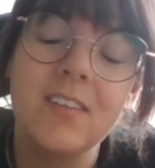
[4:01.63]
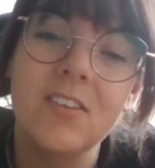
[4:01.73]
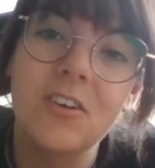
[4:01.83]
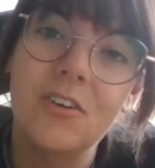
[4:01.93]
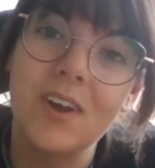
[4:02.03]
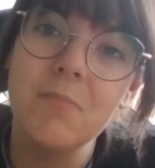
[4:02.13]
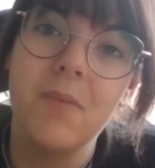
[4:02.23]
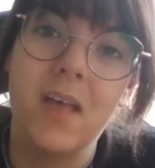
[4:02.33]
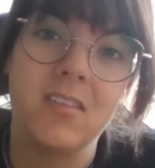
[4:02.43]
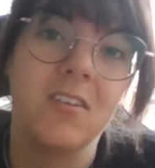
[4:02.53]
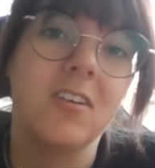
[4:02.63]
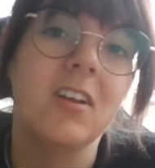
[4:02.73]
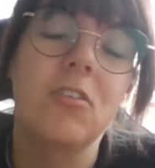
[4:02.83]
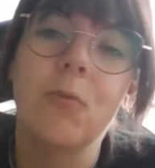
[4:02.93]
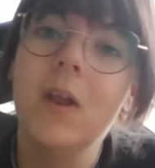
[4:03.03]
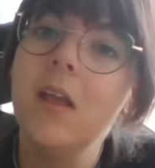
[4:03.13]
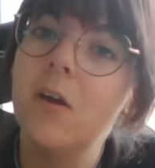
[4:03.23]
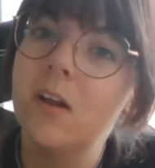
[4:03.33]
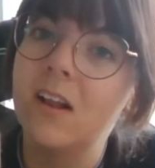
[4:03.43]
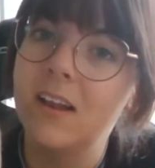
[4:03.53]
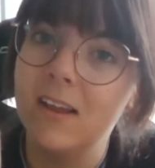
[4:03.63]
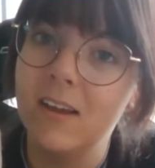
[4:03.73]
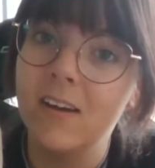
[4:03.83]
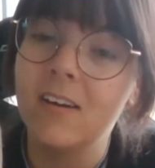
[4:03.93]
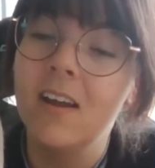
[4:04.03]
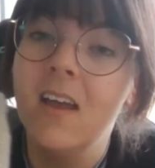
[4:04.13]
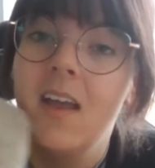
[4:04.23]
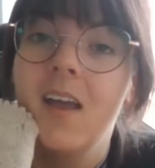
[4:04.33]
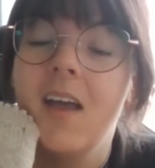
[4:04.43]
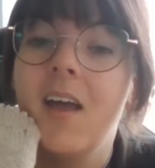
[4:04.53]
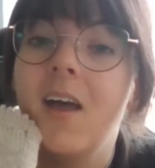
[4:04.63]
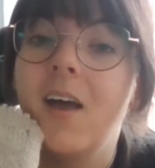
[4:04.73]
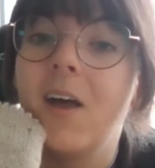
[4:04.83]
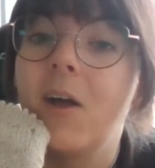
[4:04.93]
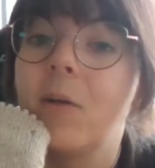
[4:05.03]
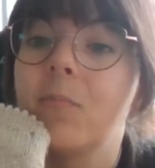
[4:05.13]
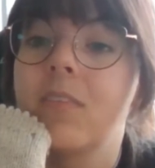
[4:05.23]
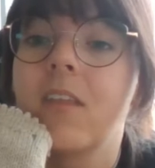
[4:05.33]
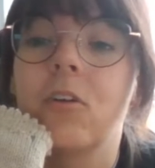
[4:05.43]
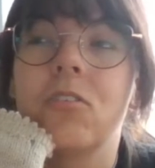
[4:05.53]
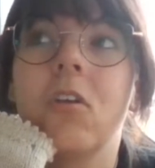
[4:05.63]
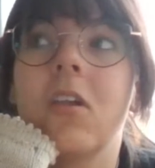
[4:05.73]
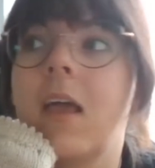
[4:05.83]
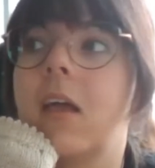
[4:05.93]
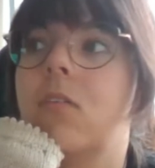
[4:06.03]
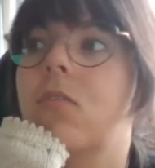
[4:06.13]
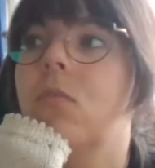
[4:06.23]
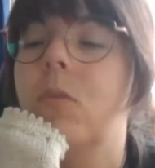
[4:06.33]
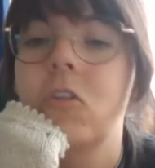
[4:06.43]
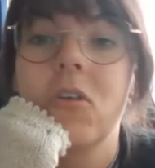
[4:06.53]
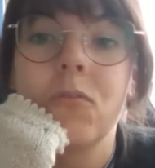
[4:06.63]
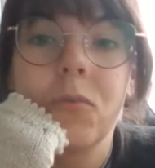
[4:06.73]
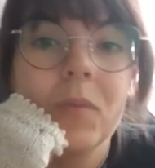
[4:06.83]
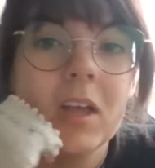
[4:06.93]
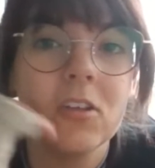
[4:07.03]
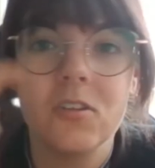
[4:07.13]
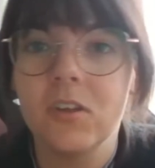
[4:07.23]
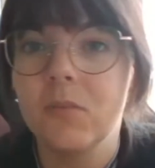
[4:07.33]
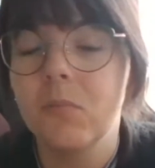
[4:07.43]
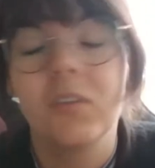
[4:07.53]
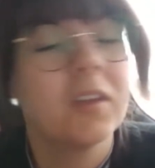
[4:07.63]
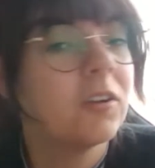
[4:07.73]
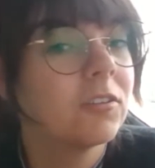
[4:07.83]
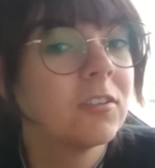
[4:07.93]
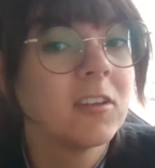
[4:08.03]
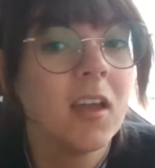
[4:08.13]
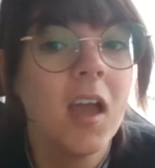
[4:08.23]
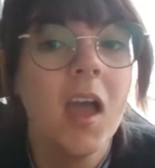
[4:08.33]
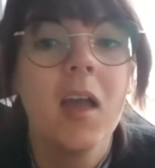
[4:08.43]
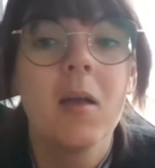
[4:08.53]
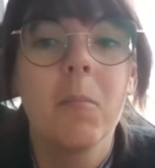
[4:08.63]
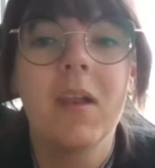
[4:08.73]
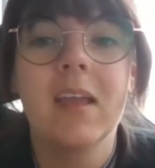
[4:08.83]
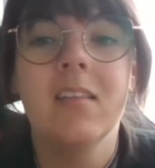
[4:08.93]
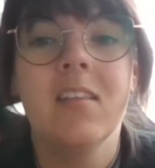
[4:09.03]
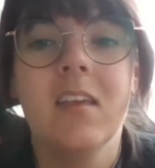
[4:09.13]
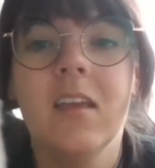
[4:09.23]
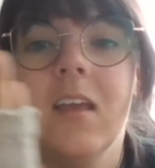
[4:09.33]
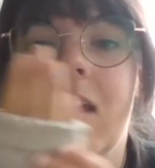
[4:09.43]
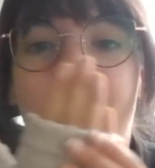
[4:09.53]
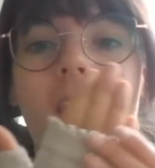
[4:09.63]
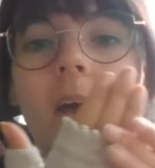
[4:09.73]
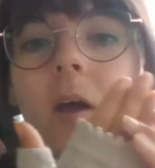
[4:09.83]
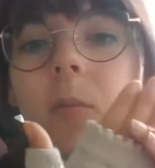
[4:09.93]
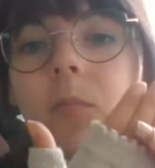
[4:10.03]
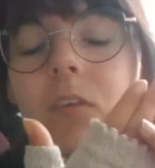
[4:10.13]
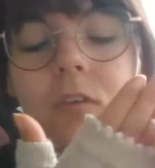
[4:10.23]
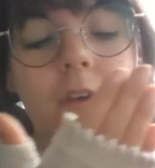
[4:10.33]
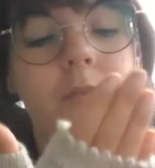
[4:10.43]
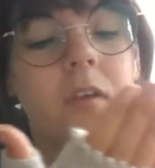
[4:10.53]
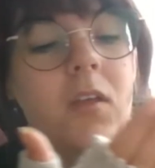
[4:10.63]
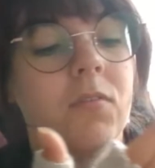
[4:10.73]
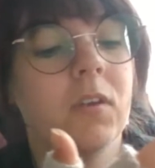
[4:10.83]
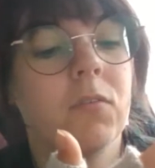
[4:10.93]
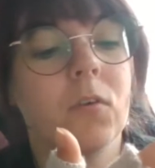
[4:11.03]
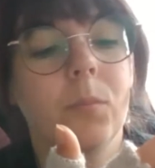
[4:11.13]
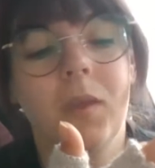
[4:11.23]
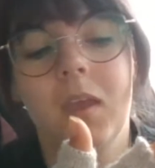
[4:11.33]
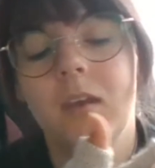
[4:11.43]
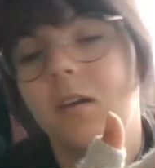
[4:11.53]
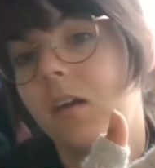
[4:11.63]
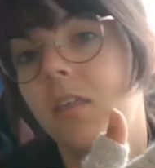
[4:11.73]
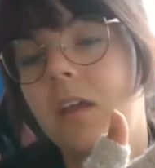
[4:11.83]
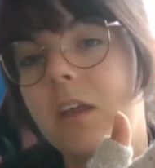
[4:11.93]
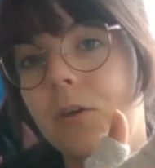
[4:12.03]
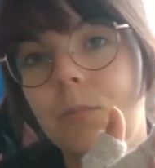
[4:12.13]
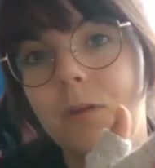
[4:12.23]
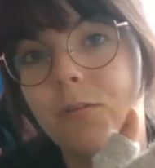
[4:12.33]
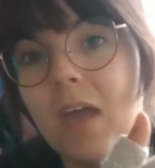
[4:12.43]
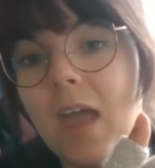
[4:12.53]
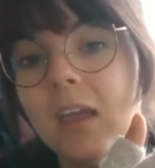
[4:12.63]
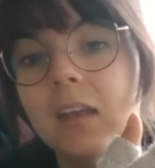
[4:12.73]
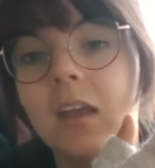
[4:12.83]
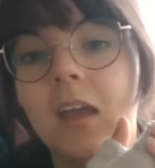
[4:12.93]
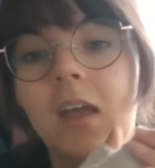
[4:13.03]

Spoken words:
It's a great pattern, it's really clear. There's not like too much information, but there's plenty. So even if you're a beginner, I think you'll be fine.